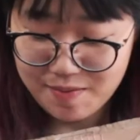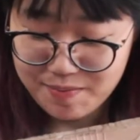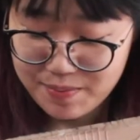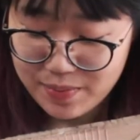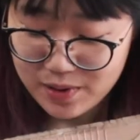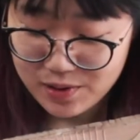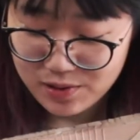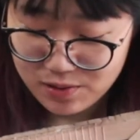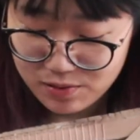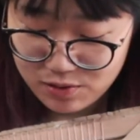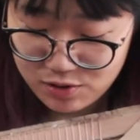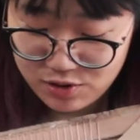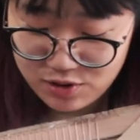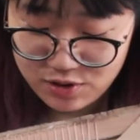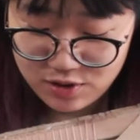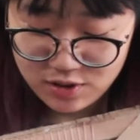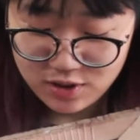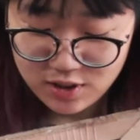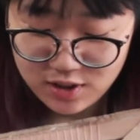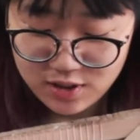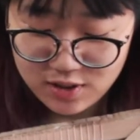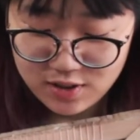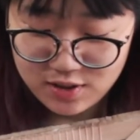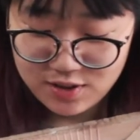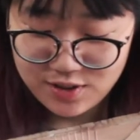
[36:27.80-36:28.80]
box.
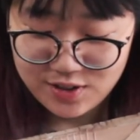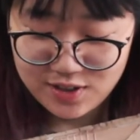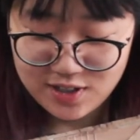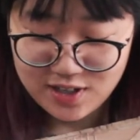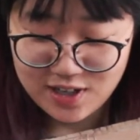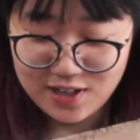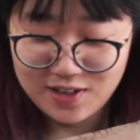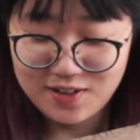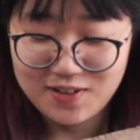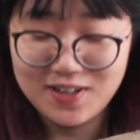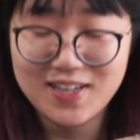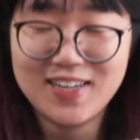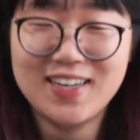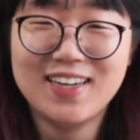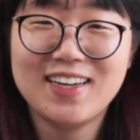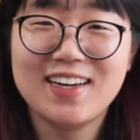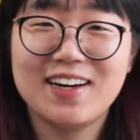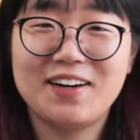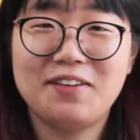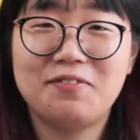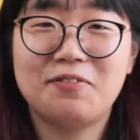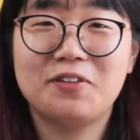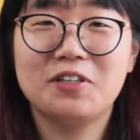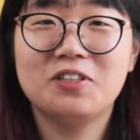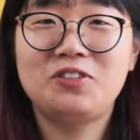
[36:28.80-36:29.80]
So
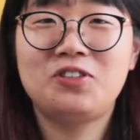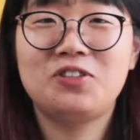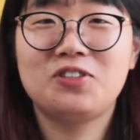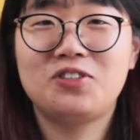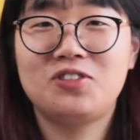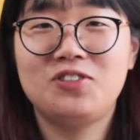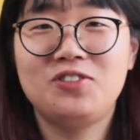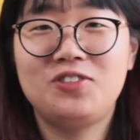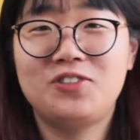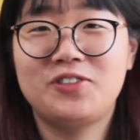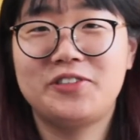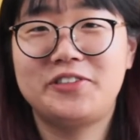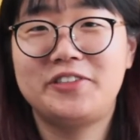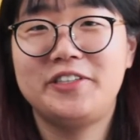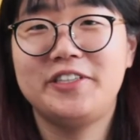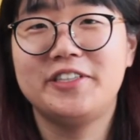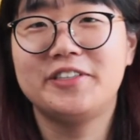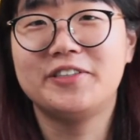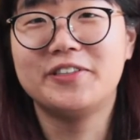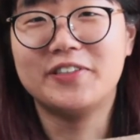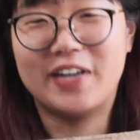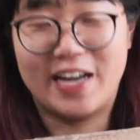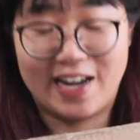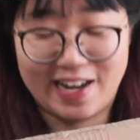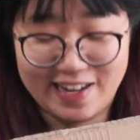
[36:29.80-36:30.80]
I watched a
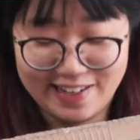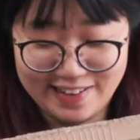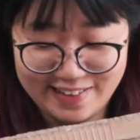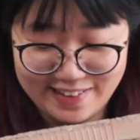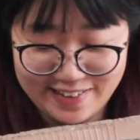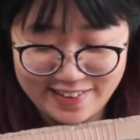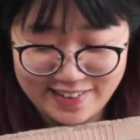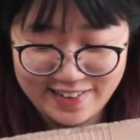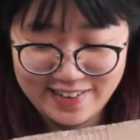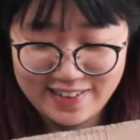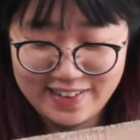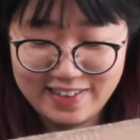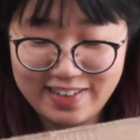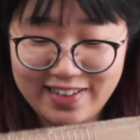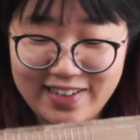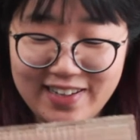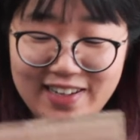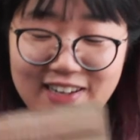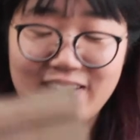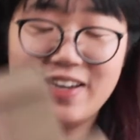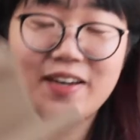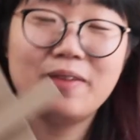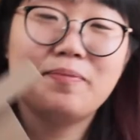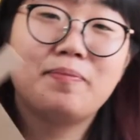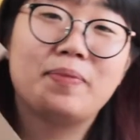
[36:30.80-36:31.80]
tutorial and
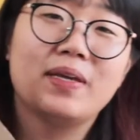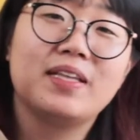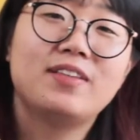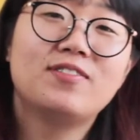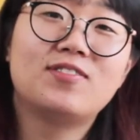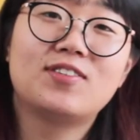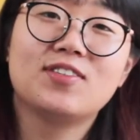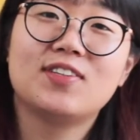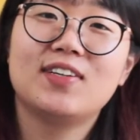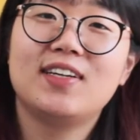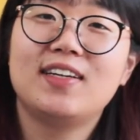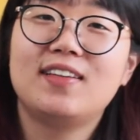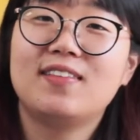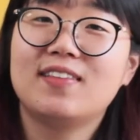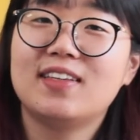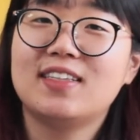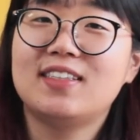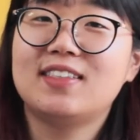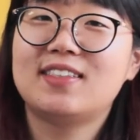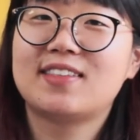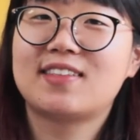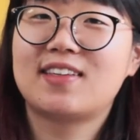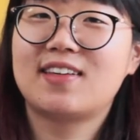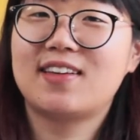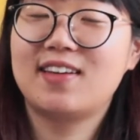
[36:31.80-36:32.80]
been doing
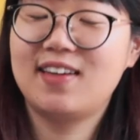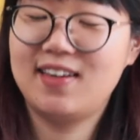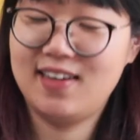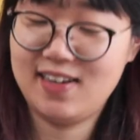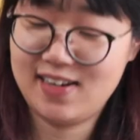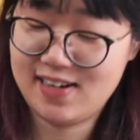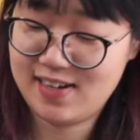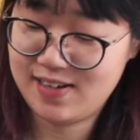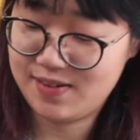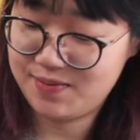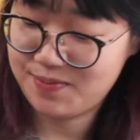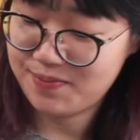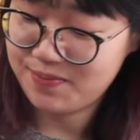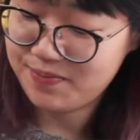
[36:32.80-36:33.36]
this. I